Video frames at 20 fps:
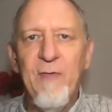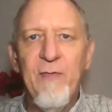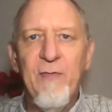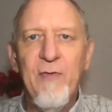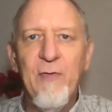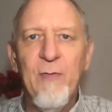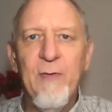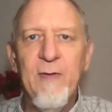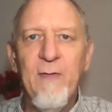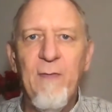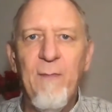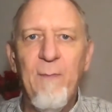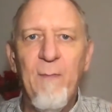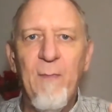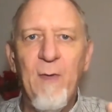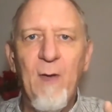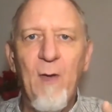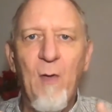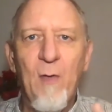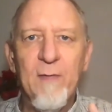doing
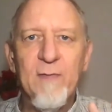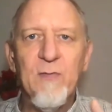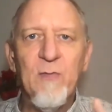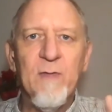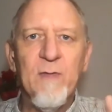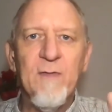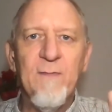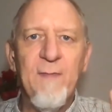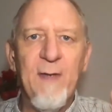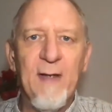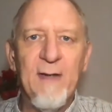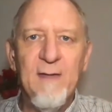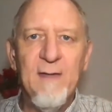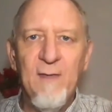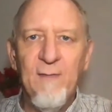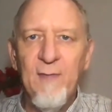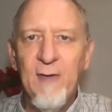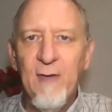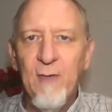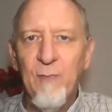all sorts of
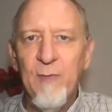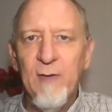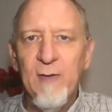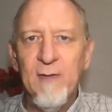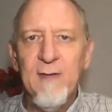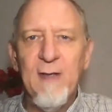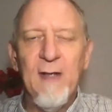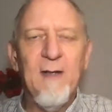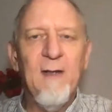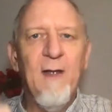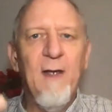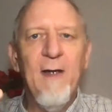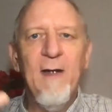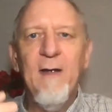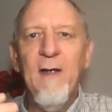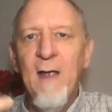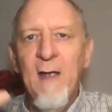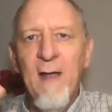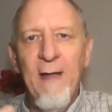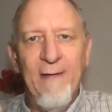activity in real
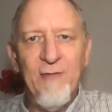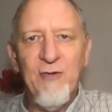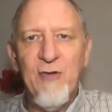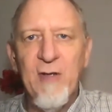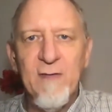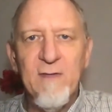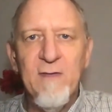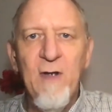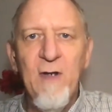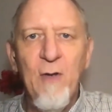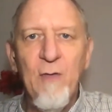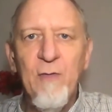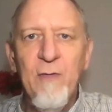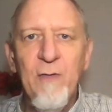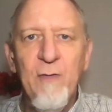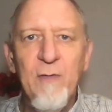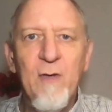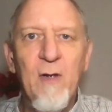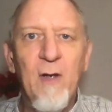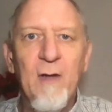deadline, and she has no
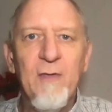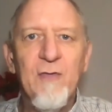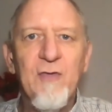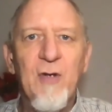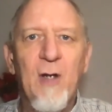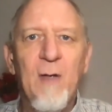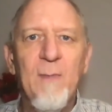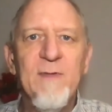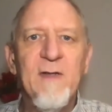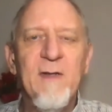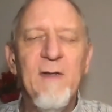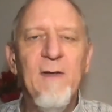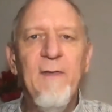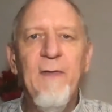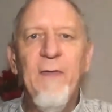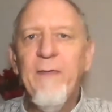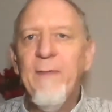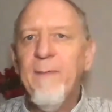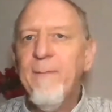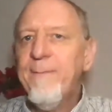new collar job
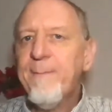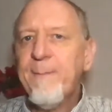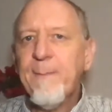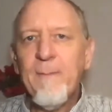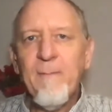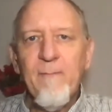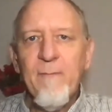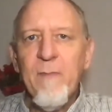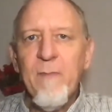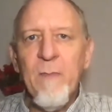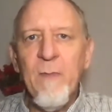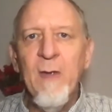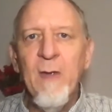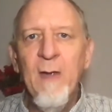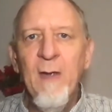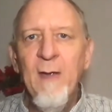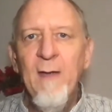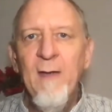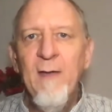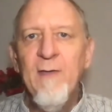skills.
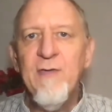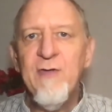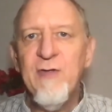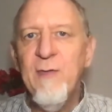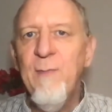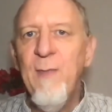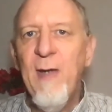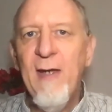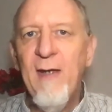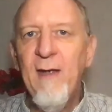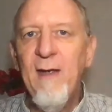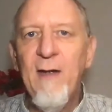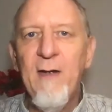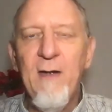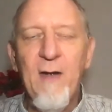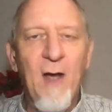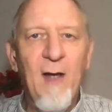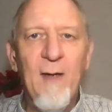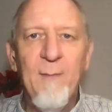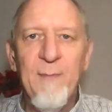She may
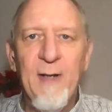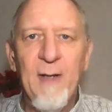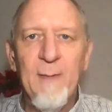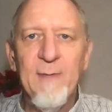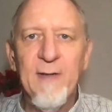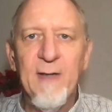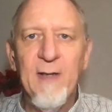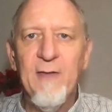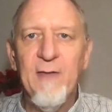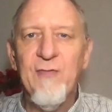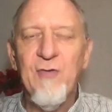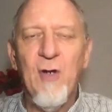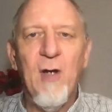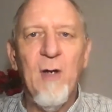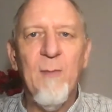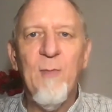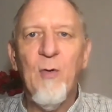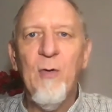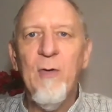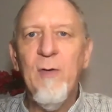not be able to get a
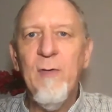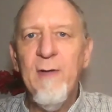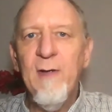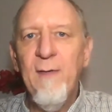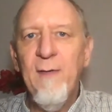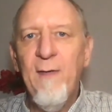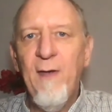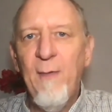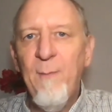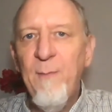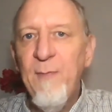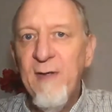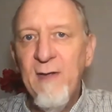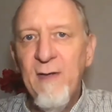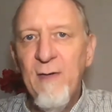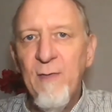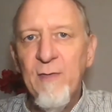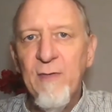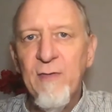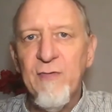job or only a
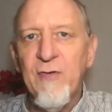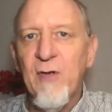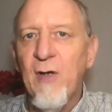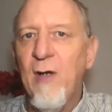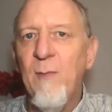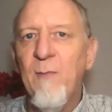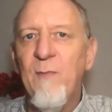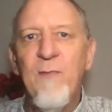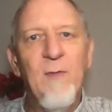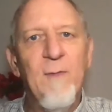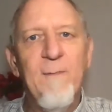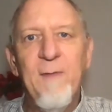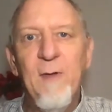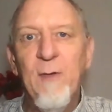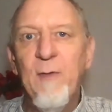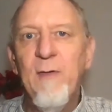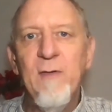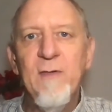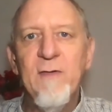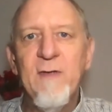mediocre job for a few
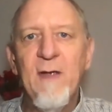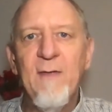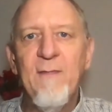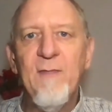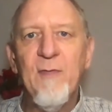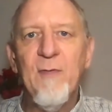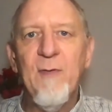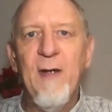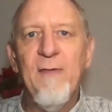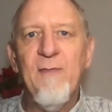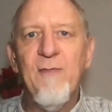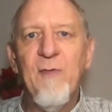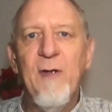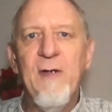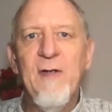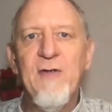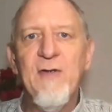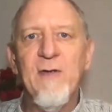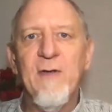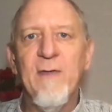years after
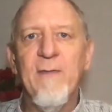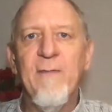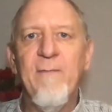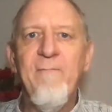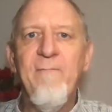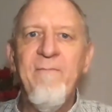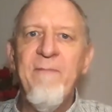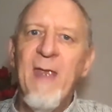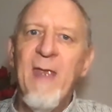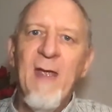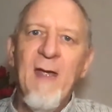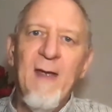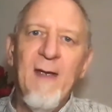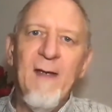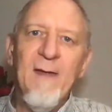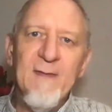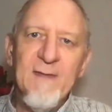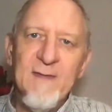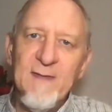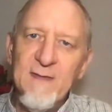graduation.
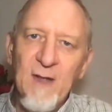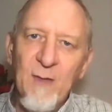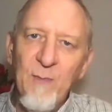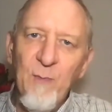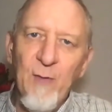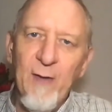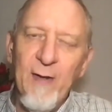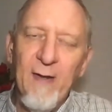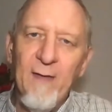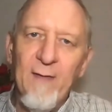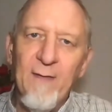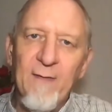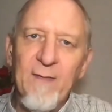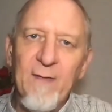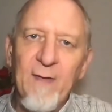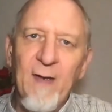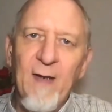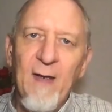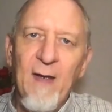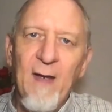In some ways,